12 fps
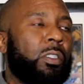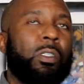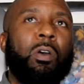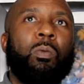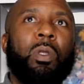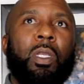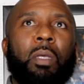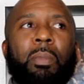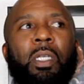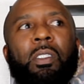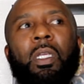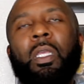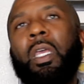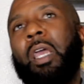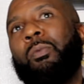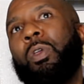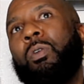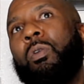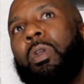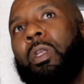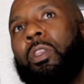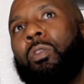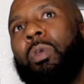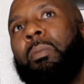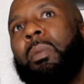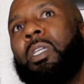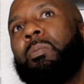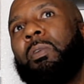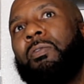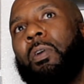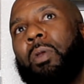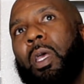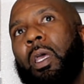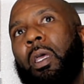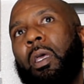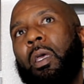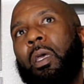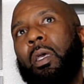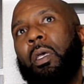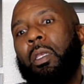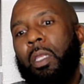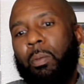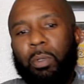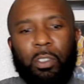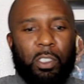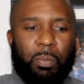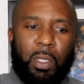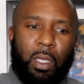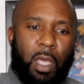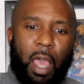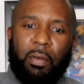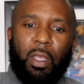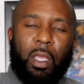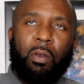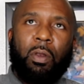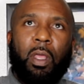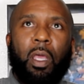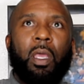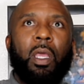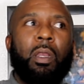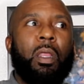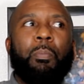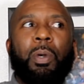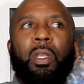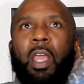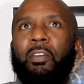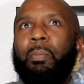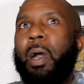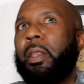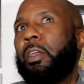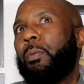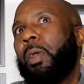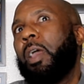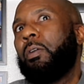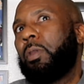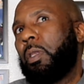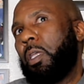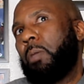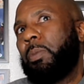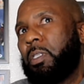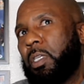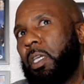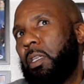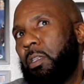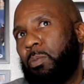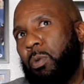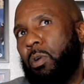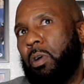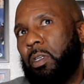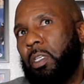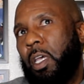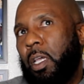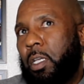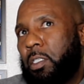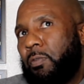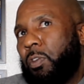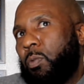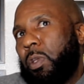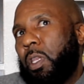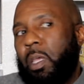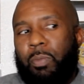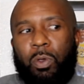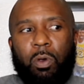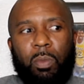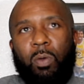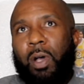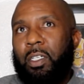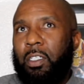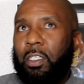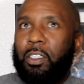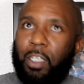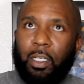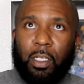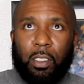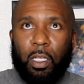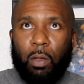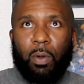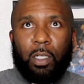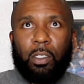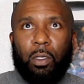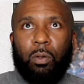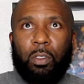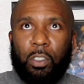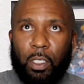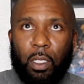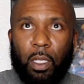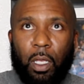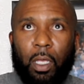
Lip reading: song with Nip, they said he hadn't recorded in 3 months before that. Nip would just have the internet, but everybody around Nip is getting these bars. Because if you with Nip, you're going to be watching the shit this nigga watching on the shit.